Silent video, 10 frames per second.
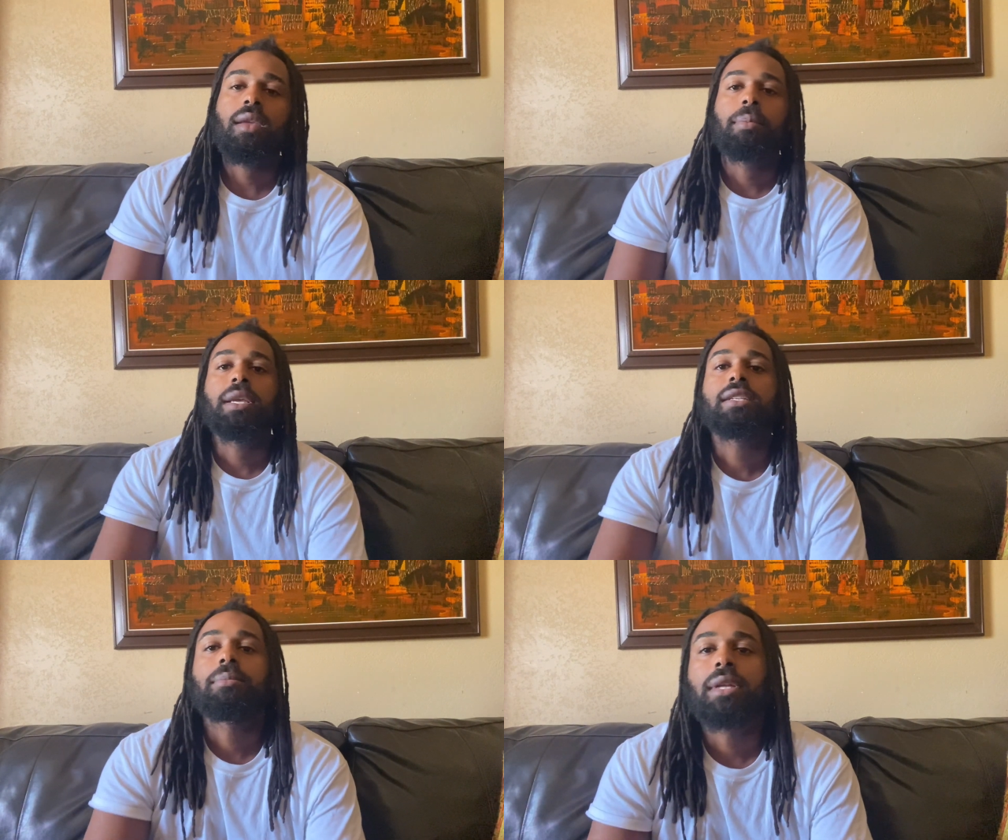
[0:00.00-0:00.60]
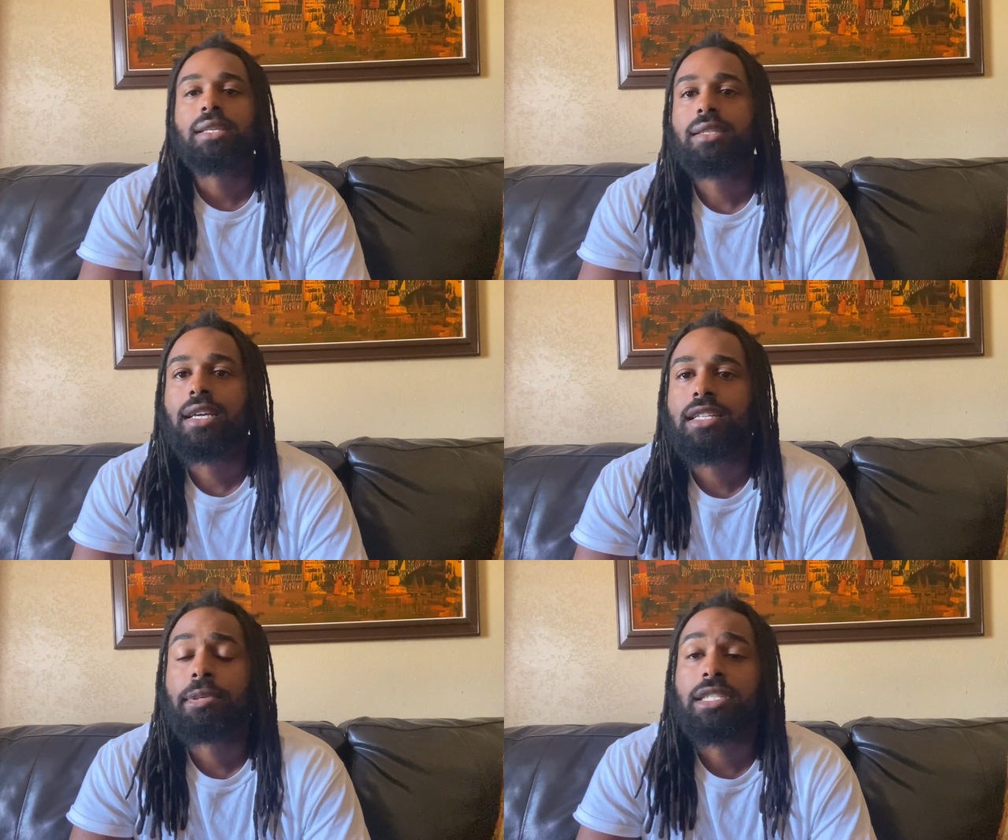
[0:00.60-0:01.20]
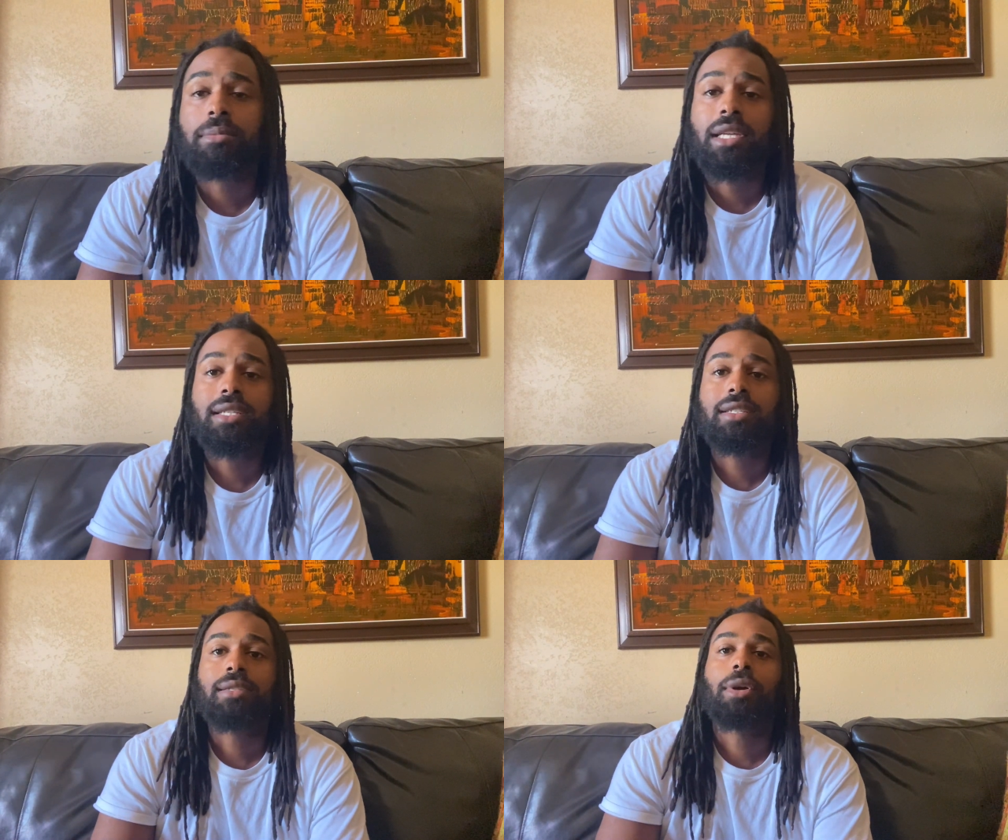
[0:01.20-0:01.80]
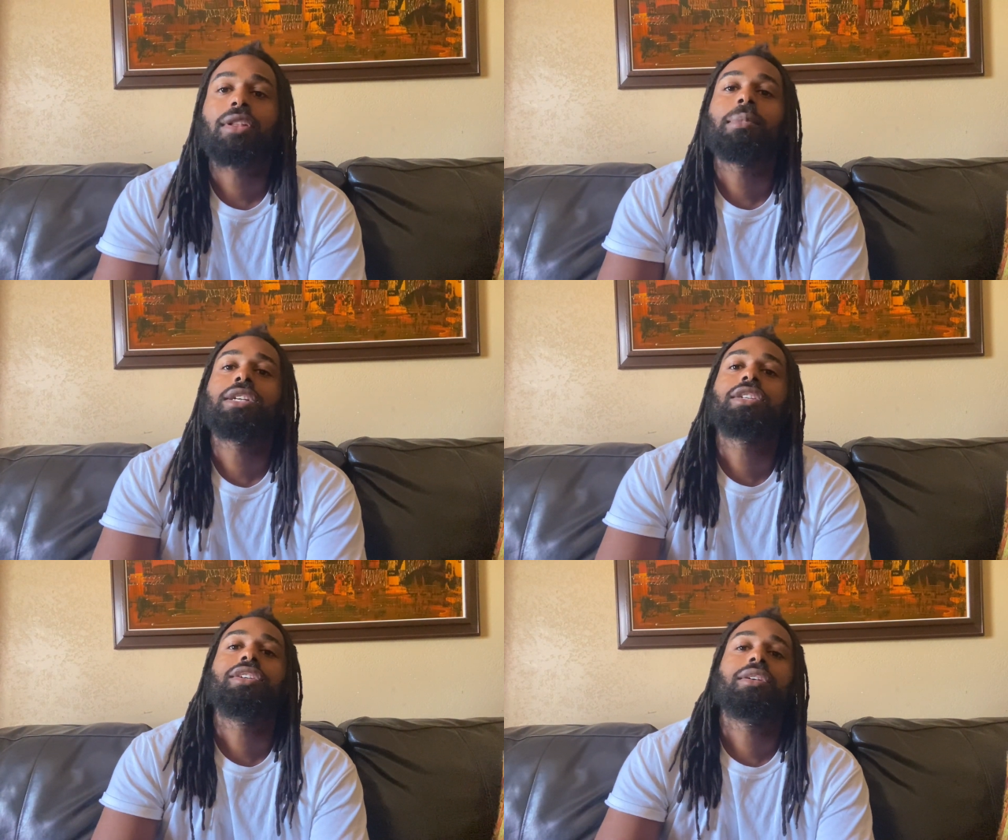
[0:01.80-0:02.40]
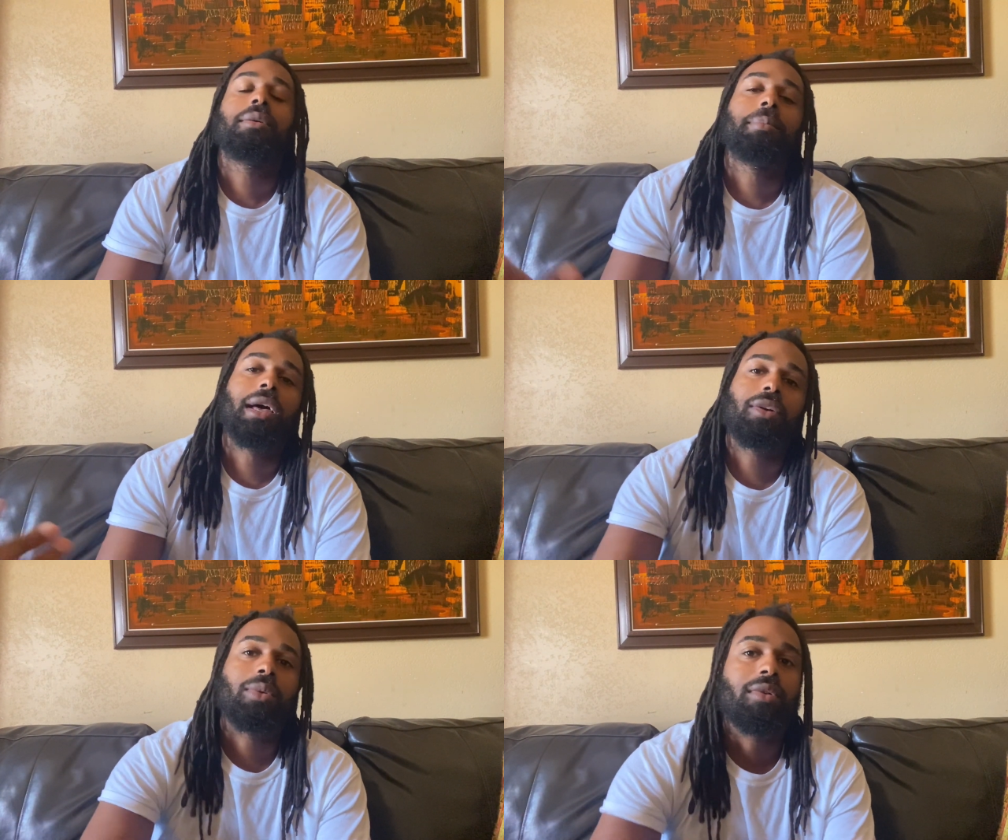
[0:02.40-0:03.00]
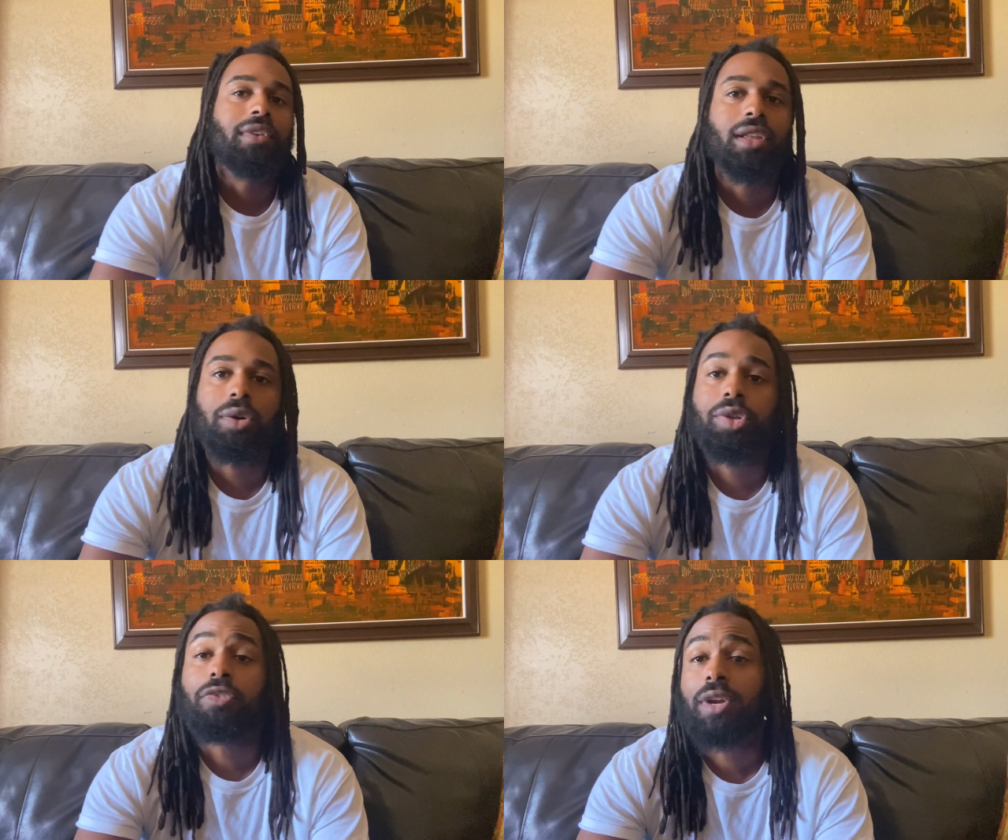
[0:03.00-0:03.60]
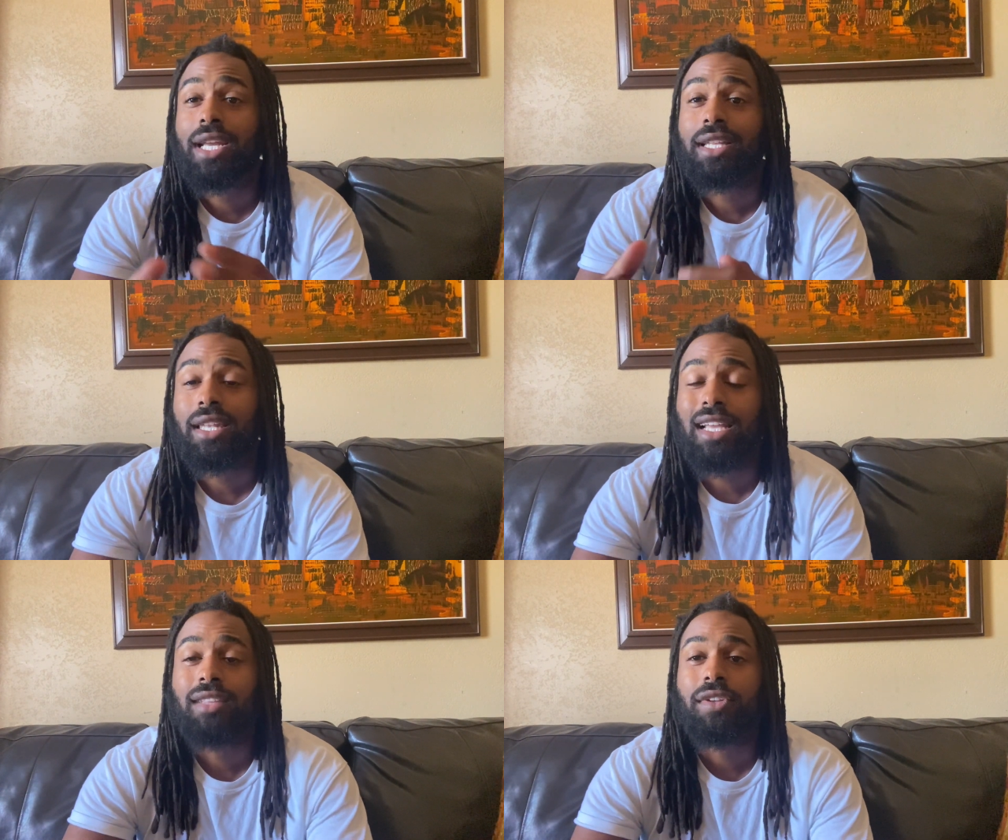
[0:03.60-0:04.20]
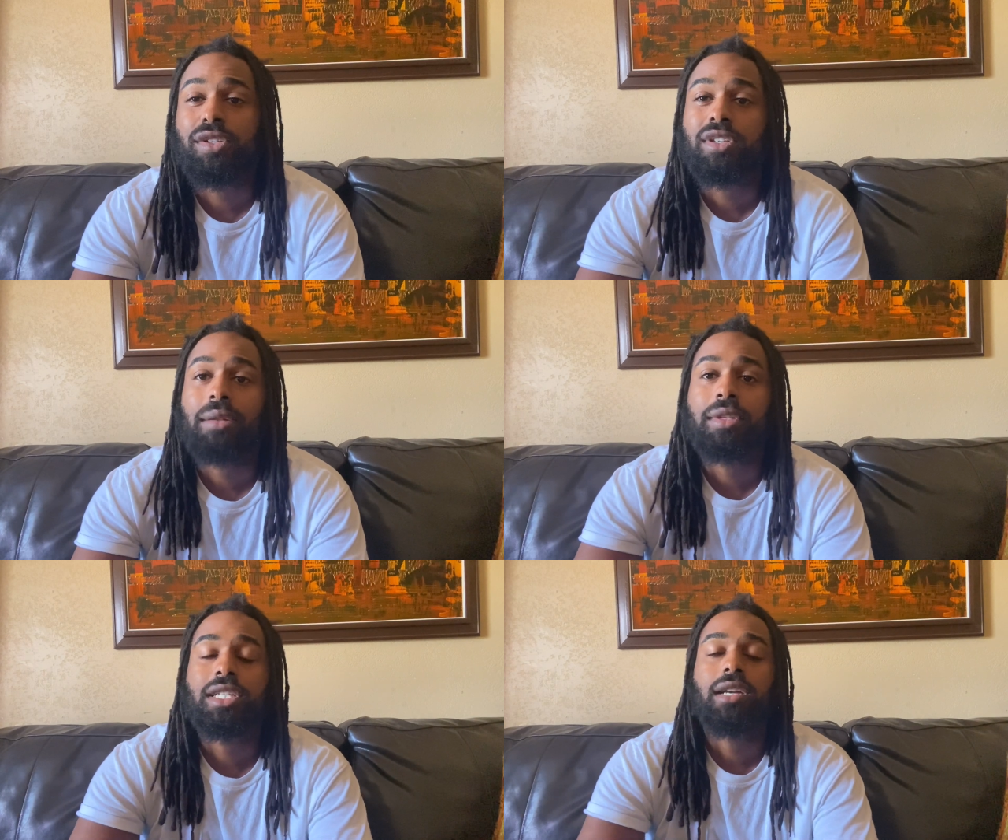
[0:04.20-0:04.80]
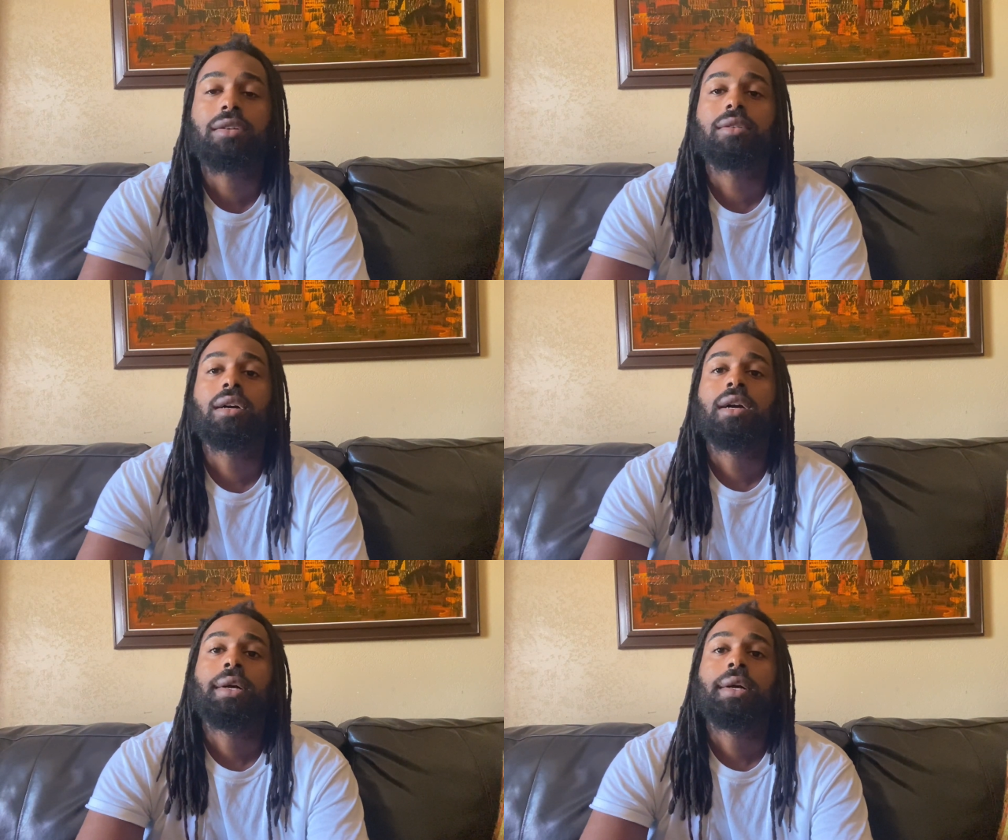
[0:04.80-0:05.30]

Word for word: Peace and blessings, guys. Peace and blessings. It's Marc the Messenger back with another video. Don't forget to like the video, subscribe to the channel.